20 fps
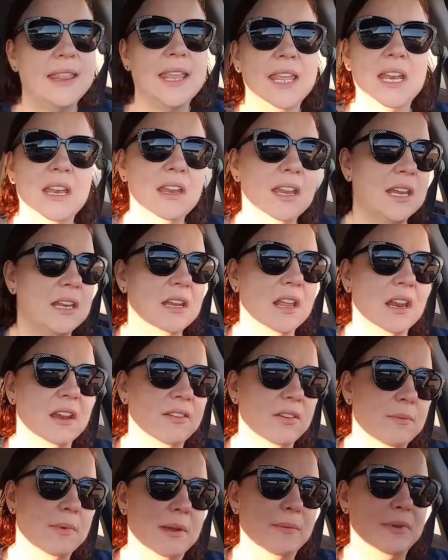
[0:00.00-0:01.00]
And they didn't, none
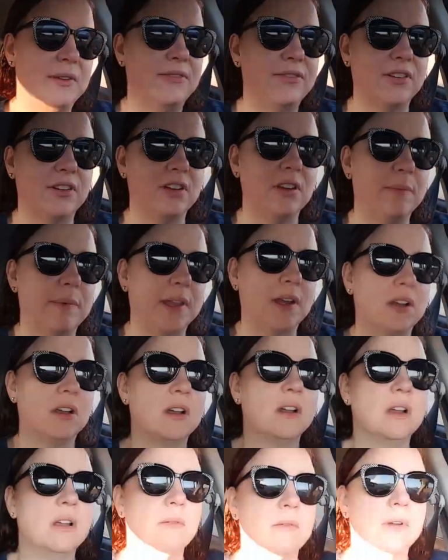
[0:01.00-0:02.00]
of it made me feel any
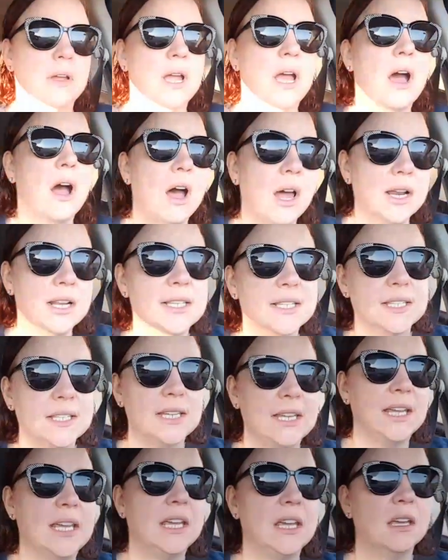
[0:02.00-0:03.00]
better
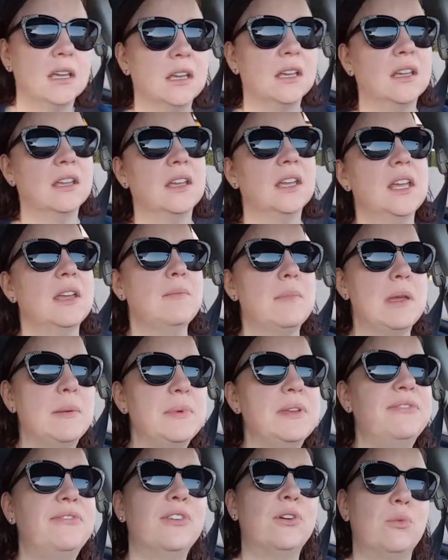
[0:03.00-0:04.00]
honestly made
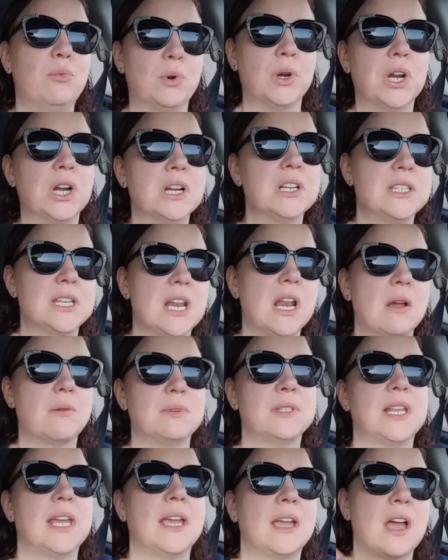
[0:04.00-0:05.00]
me feel worse and I
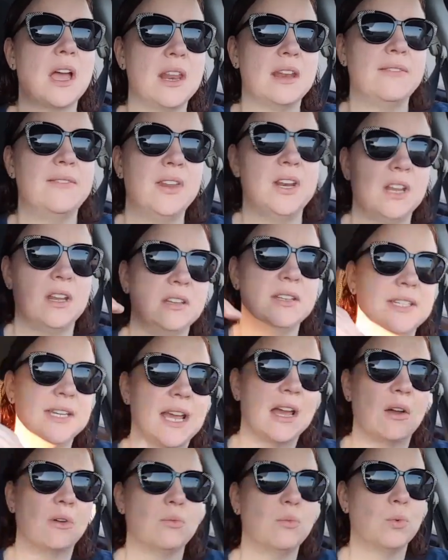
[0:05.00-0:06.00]
was like kind of in a
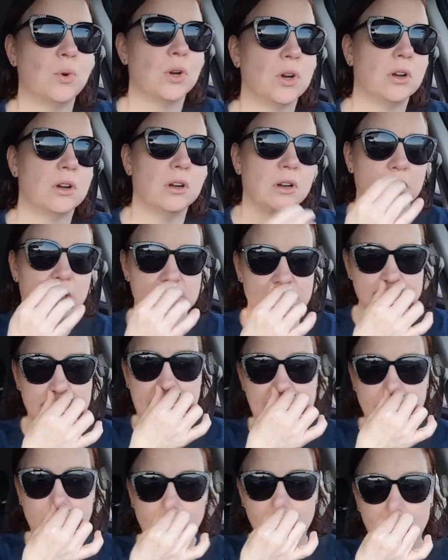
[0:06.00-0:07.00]
downward
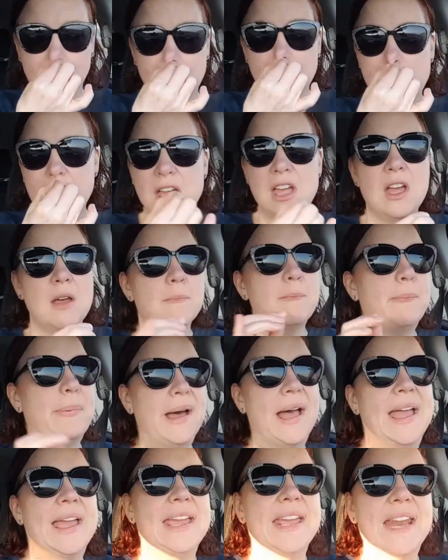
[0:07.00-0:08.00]
spiral.
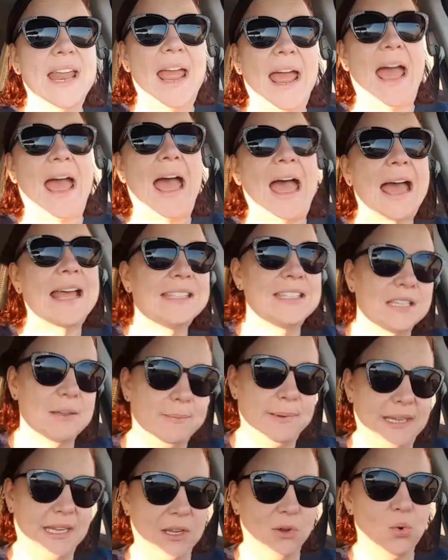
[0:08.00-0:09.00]
But it has
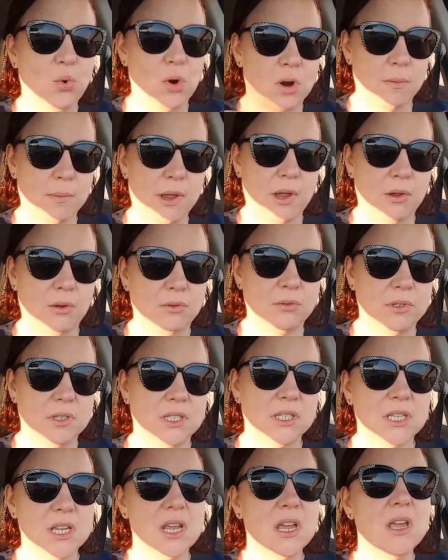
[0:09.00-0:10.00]
to be
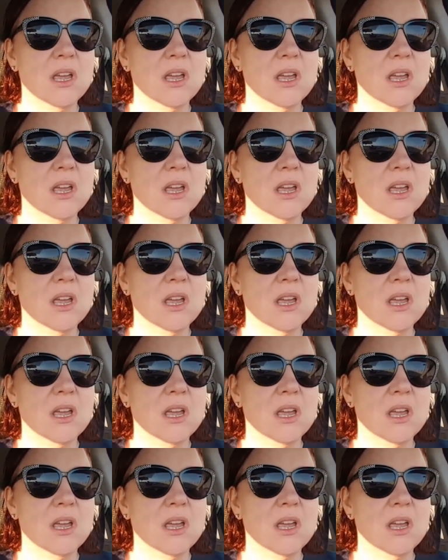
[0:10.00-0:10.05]
hormones.